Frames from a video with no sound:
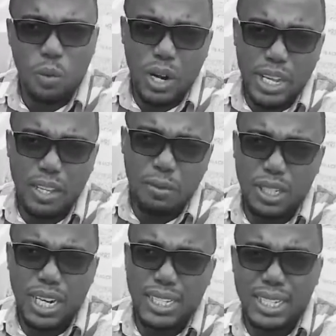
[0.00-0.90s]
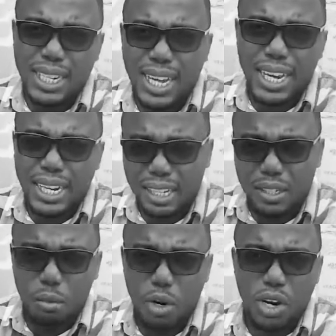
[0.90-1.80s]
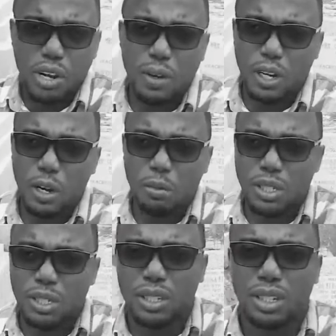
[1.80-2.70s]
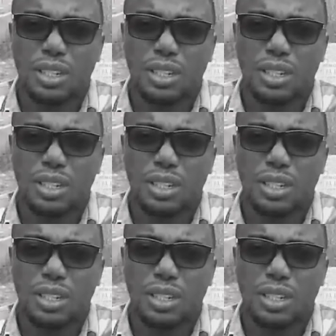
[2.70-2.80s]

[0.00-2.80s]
What if today is a dead end and tomorrow never comes?